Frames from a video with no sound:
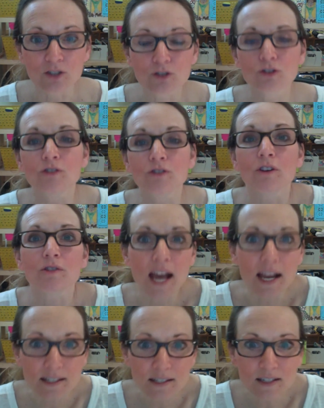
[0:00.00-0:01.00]
You do your own
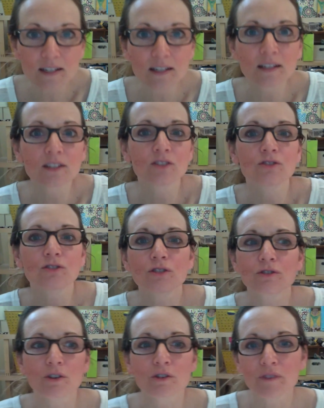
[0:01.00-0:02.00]
testing, you do
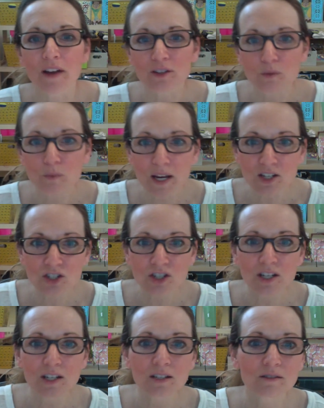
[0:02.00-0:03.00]
your own evaluation.